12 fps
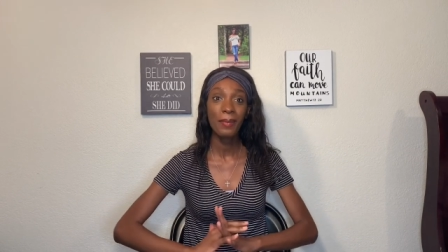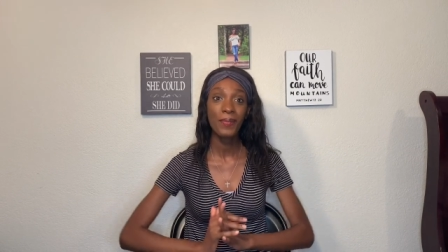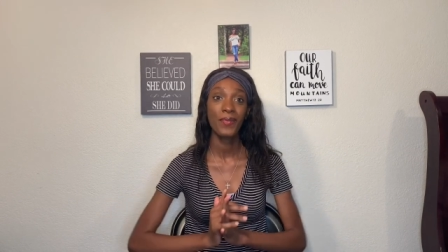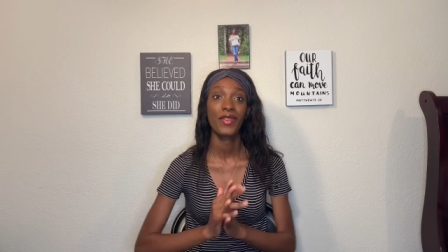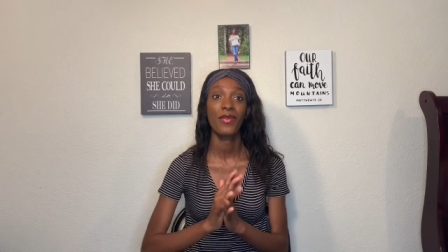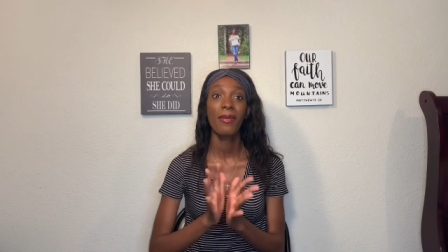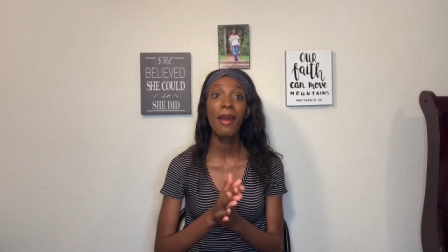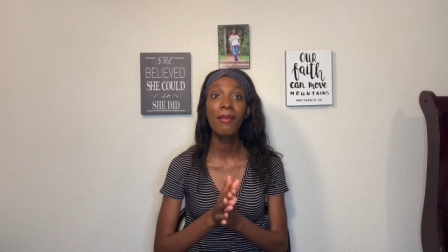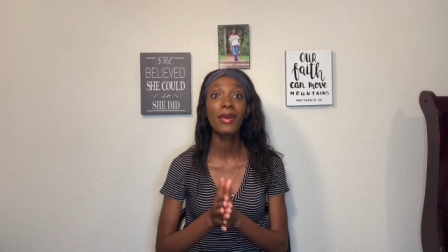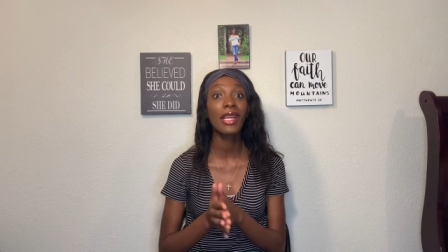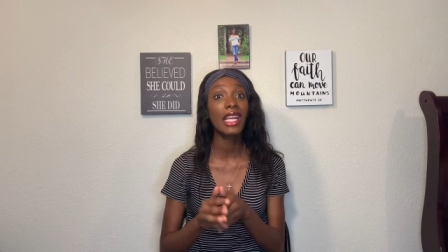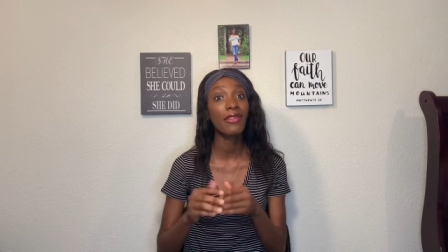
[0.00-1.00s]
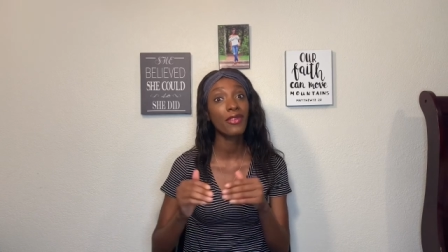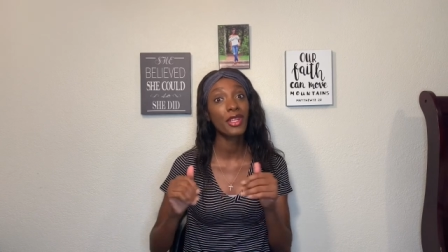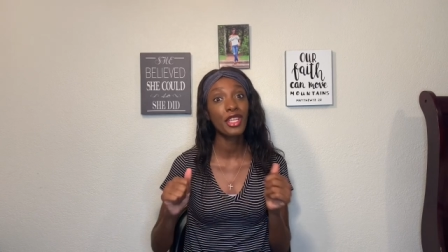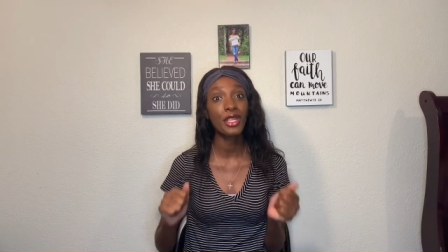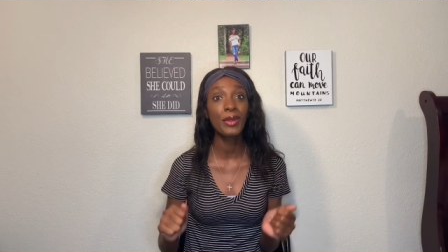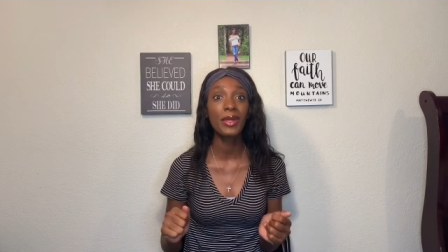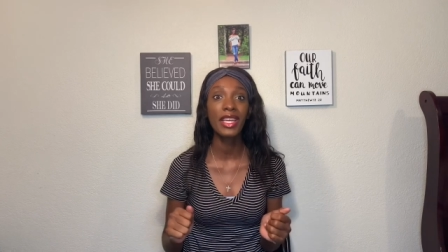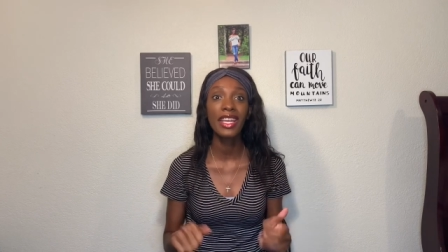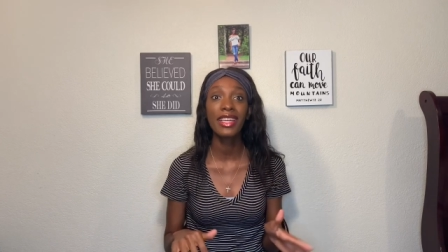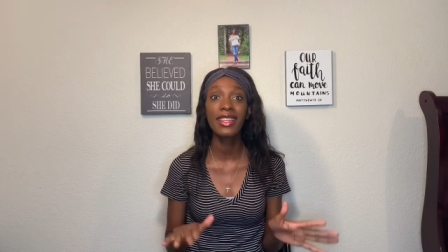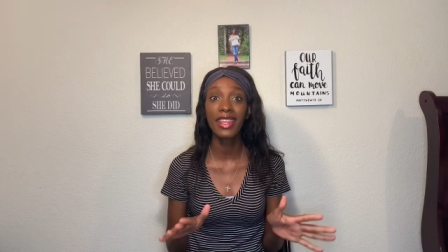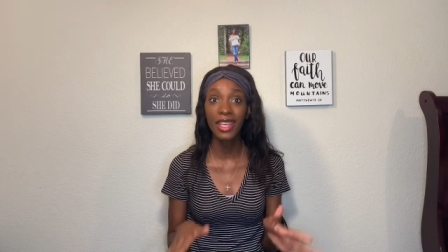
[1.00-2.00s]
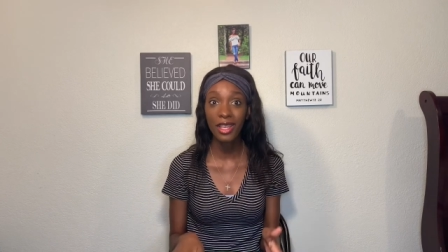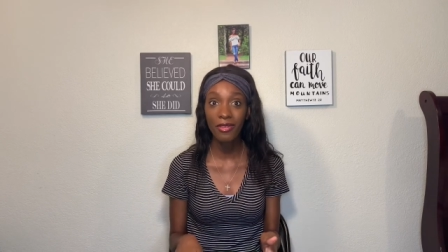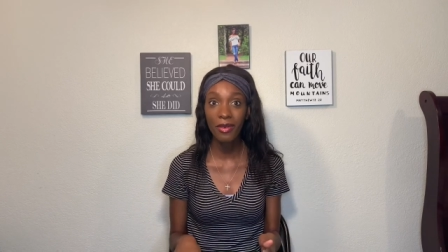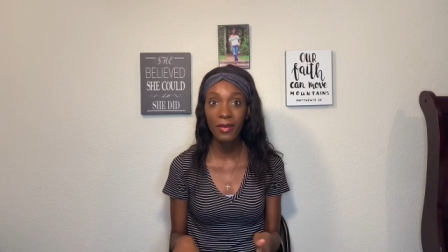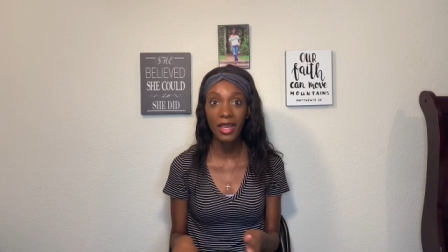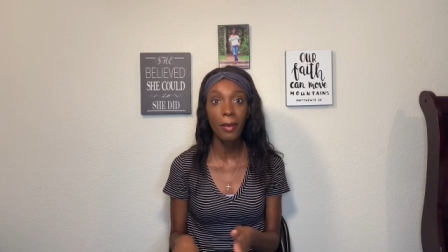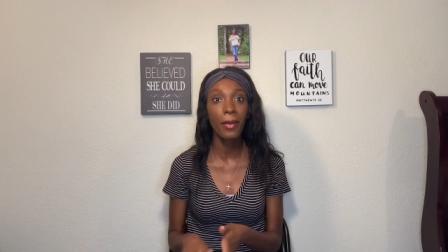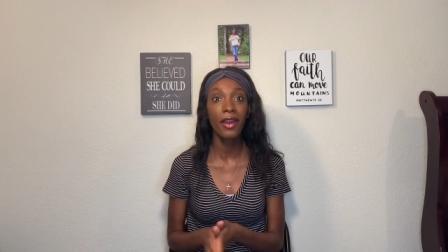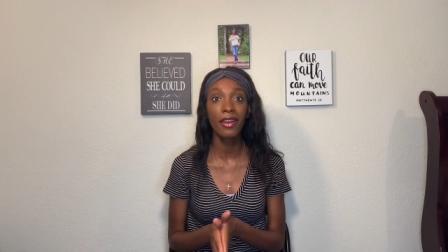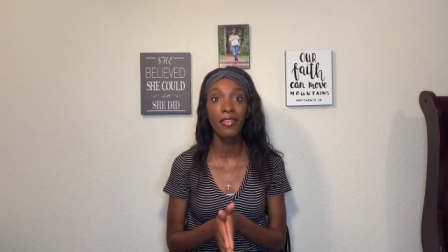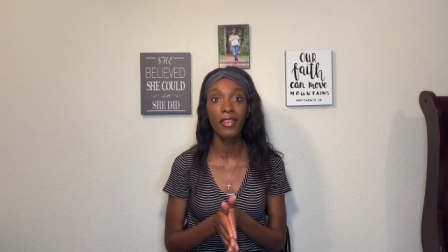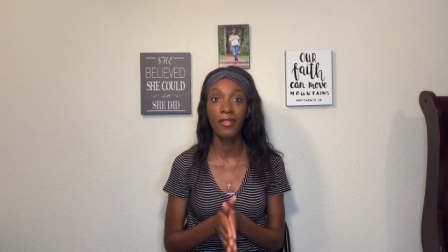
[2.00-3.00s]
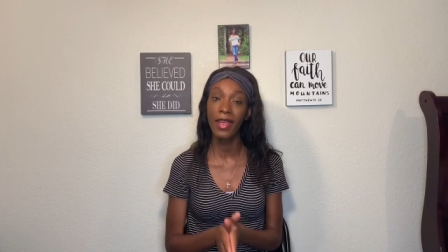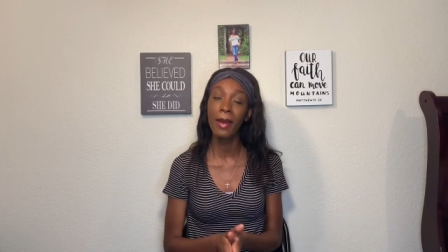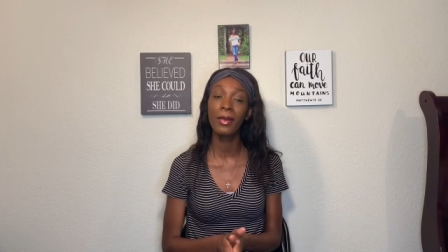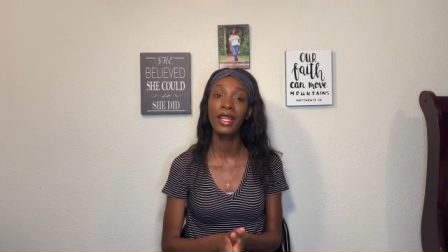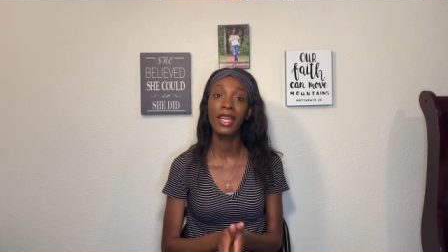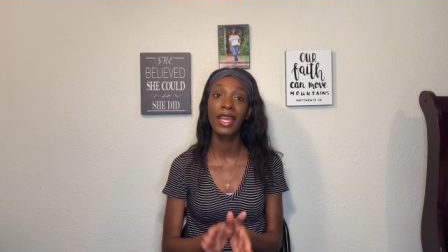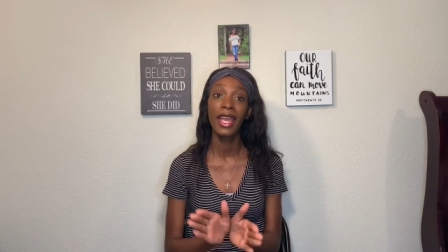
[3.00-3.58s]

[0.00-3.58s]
Remember, if you're new here, thank you for being a part of the family,